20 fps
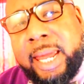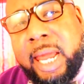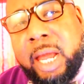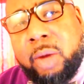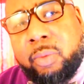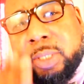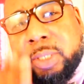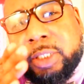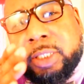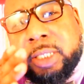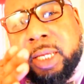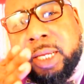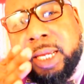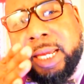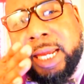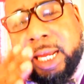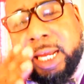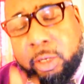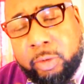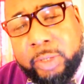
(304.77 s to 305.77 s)
it was
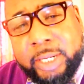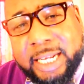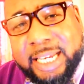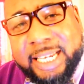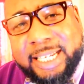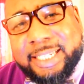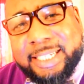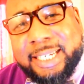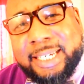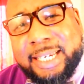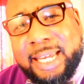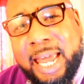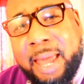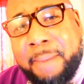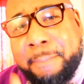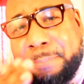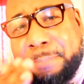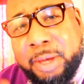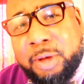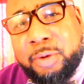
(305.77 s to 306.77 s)
Hillary Clinton
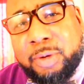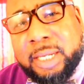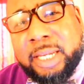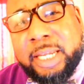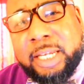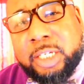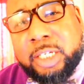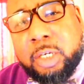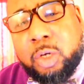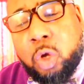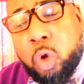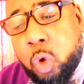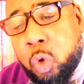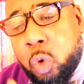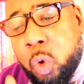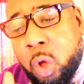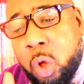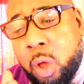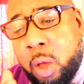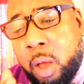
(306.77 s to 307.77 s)
and Bill Clinton
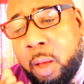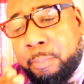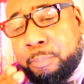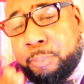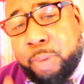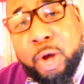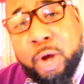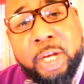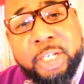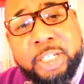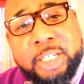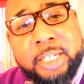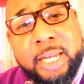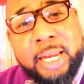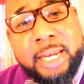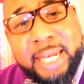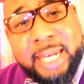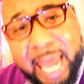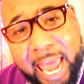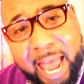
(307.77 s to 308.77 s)
who pushed
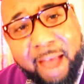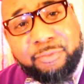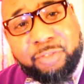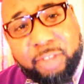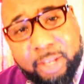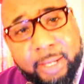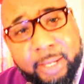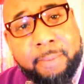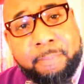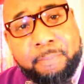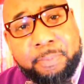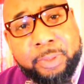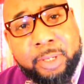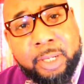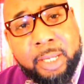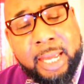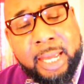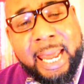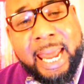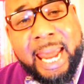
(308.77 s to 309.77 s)
NAFTA,
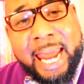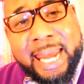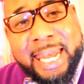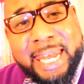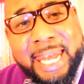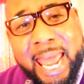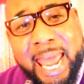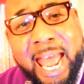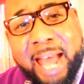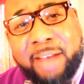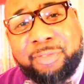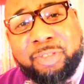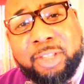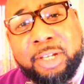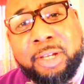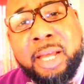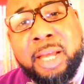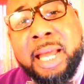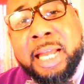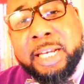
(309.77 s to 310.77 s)
and
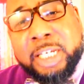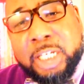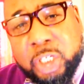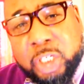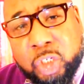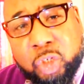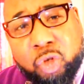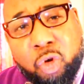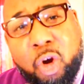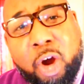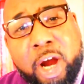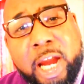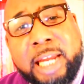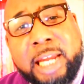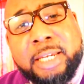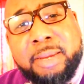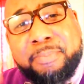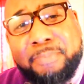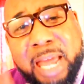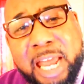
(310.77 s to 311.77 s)
NAFTA
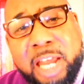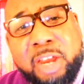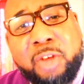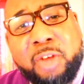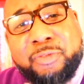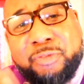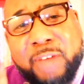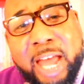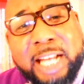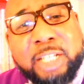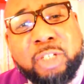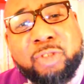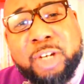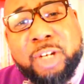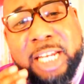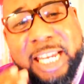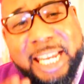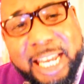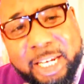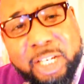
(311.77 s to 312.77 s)
destroyed the
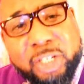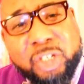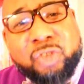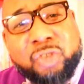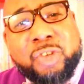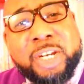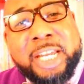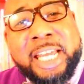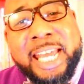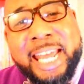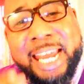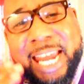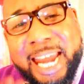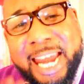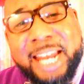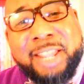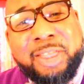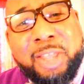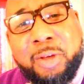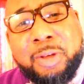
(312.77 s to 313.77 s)
manufacturing industry
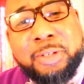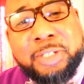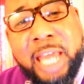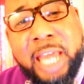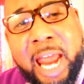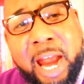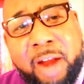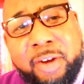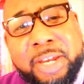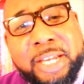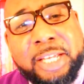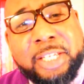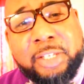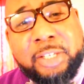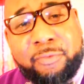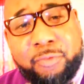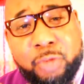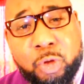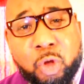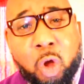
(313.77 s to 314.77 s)
in those
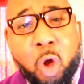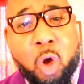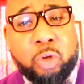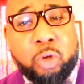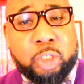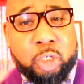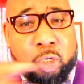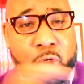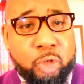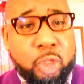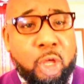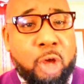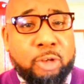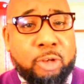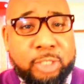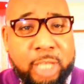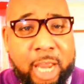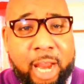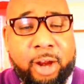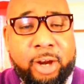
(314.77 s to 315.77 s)
areas. If you go to
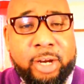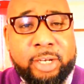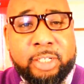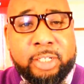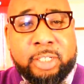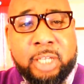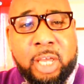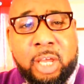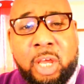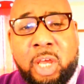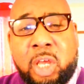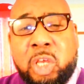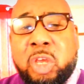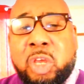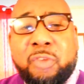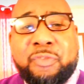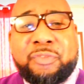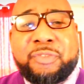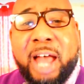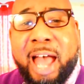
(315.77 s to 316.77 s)
those areas,
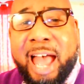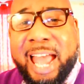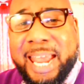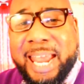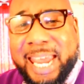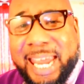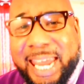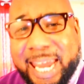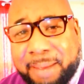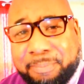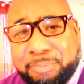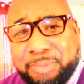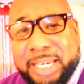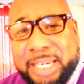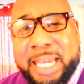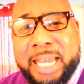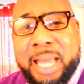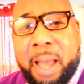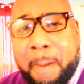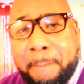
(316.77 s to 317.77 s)
you'll find
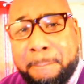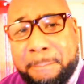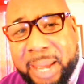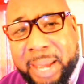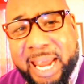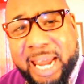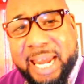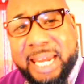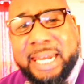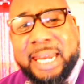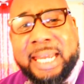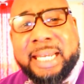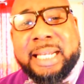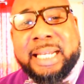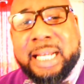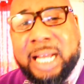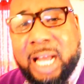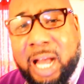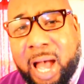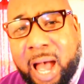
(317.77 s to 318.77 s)
empty,
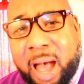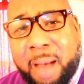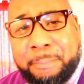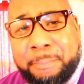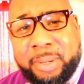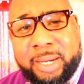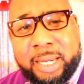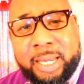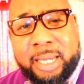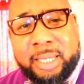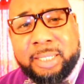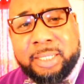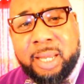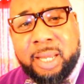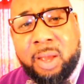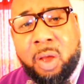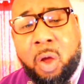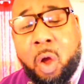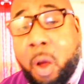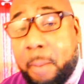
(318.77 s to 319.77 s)
abandoned
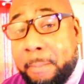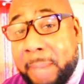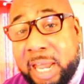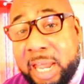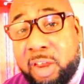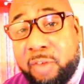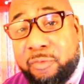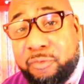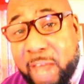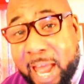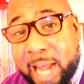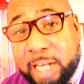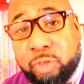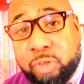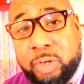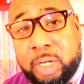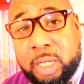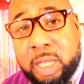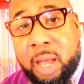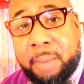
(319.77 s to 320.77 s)
companies or
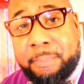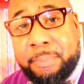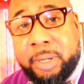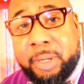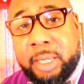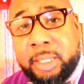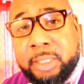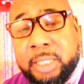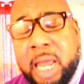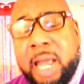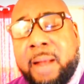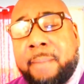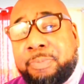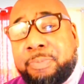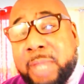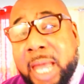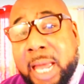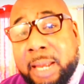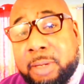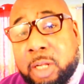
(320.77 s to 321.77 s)
manufacturing companies
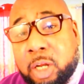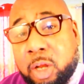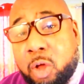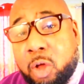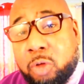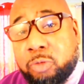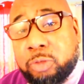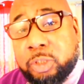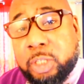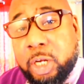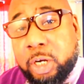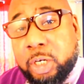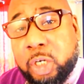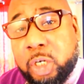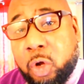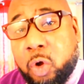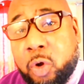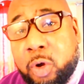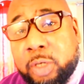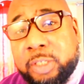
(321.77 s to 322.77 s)
that closed their
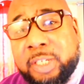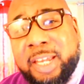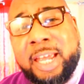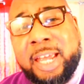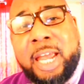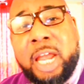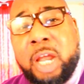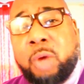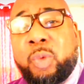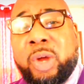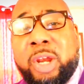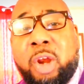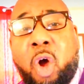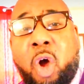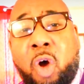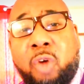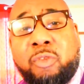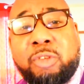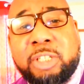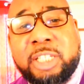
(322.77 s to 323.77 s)
doors and went
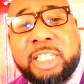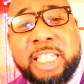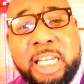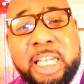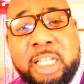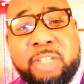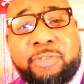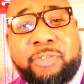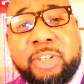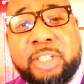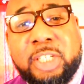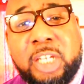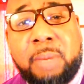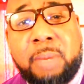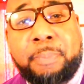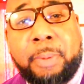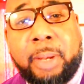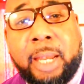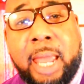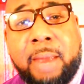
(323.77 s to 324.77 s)
overseas for
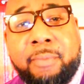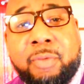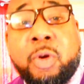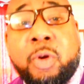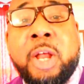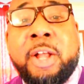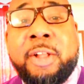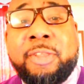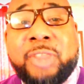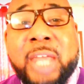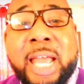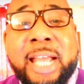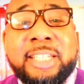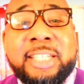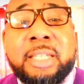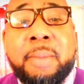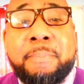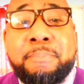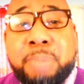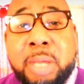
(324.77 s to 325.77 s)
cheaper labor,
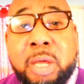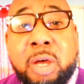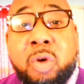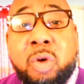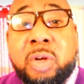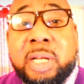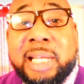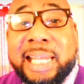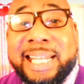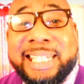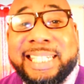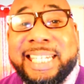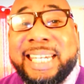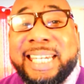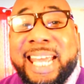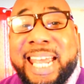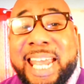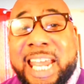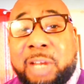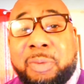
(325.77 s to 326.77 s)
thanks to Bill
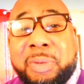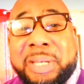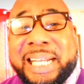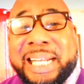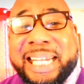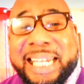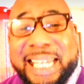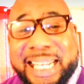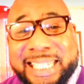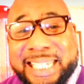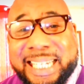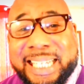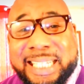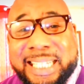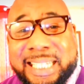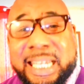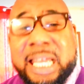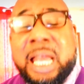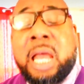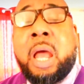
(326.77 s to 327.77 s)
Clinton and Hillary
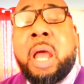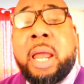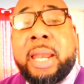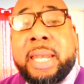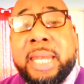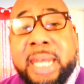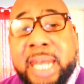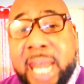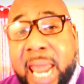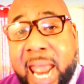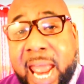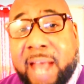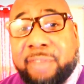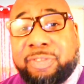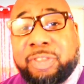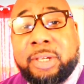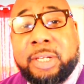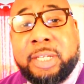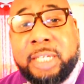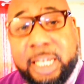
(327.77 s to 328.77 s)
Clinton's
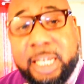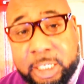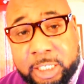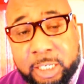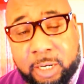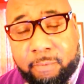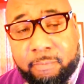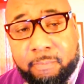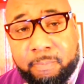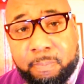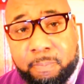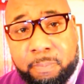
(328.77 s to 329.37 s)
NAFTA initiative.